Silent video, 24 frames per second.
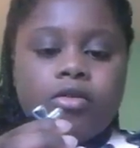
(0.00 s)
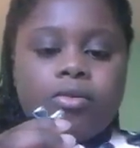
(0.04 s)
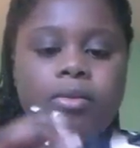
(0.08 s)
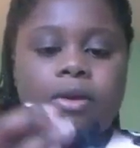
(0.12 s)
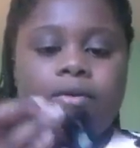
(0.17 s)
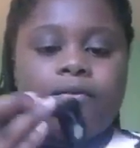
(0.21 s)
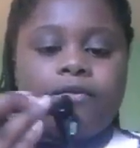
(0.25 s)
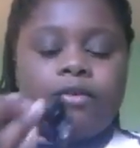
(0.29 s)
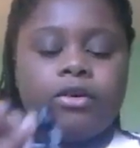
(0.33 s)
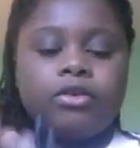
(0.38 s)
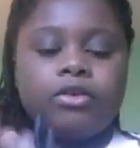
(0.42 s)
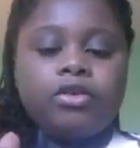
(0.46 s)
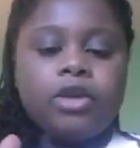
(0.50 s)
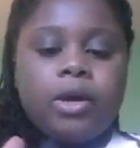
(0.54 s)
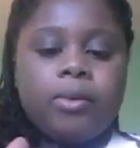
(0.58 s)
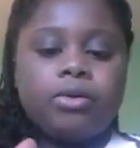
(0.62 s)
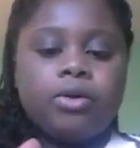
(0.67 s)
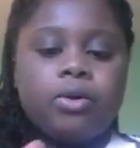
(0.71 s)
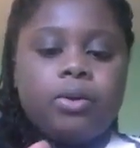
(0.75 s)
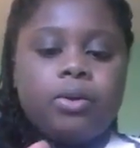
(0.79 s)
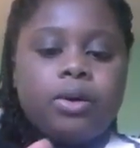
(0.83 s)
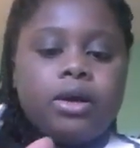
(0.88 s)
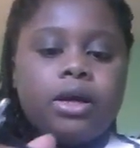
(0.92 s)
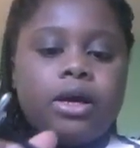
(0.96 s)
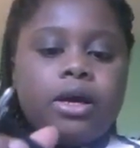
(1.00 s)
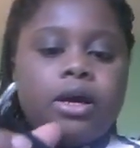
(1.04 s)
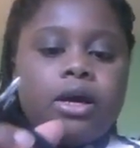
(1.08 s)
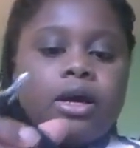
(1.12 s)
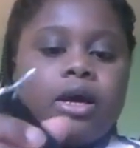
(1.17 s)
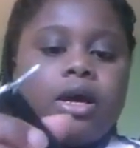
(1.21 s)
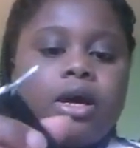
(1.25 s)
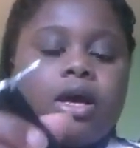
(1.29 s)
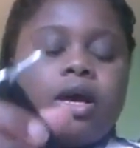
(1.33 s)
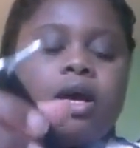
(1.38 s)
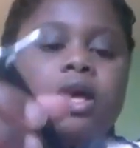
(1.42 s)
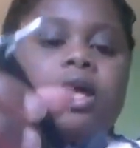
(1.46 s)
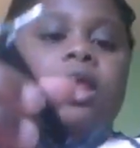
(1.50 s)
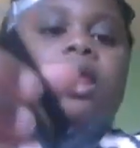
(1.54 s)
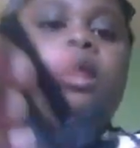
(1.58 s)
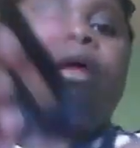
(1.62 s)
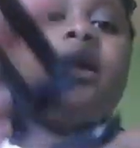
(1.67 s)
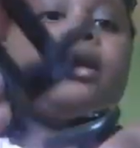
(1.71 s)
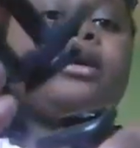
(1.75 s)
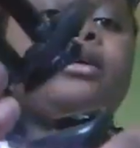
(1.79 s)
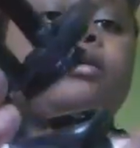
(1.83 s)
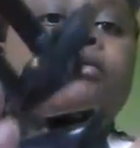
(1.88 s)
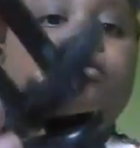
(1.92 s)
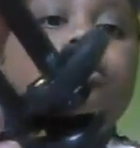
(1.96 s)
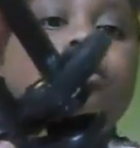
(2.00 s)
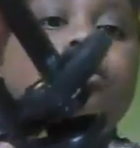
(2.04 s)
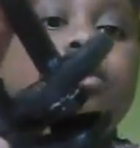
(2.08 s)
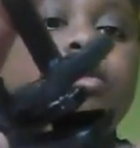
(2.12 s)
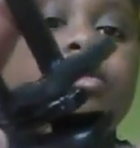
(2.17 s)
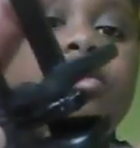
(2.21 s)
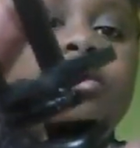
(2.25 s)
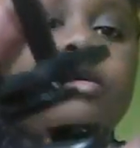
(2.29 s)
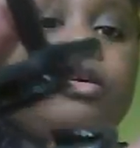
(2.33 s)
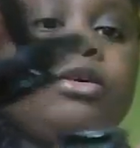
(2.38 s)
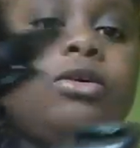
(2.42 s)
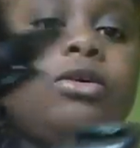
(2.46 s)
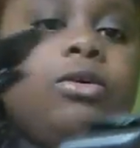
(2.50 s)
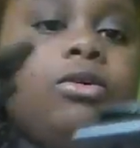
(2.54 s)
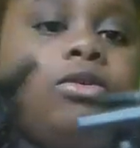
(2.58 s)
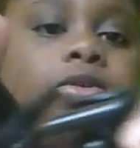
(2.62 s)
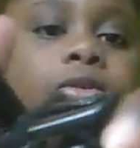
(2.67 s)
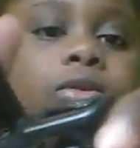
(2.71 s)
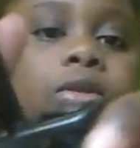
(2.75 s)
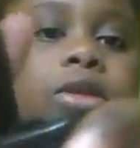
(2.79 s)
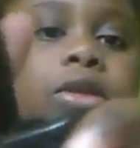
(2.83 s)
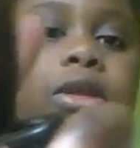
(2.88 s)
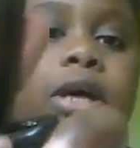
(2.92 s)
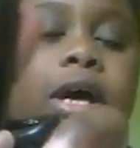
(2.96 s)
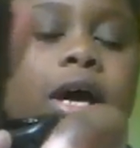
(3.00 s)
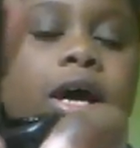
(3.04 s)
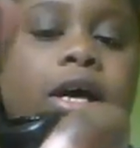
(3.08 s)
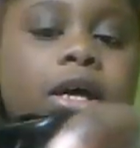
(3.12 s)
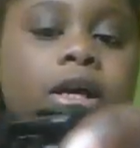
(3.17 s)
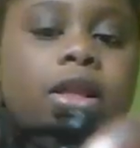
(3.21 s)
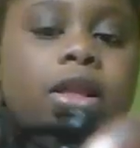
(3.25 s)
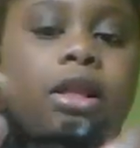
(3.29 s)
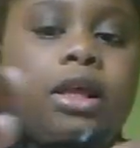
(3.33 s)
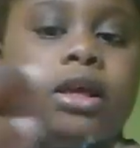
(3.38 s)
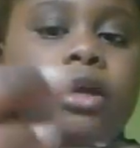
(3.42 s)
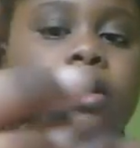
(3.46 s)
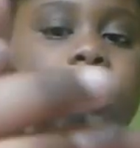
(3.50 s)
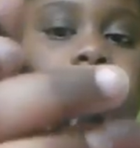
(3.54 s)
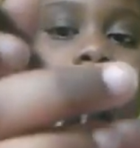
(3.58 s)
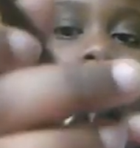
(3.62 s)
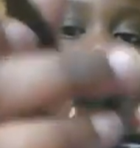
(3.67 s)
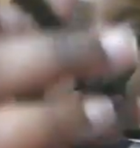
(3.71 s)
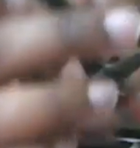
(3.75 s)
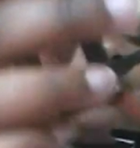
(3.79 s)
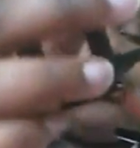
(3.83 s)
is my first time doing it. Originally you don't do that. You have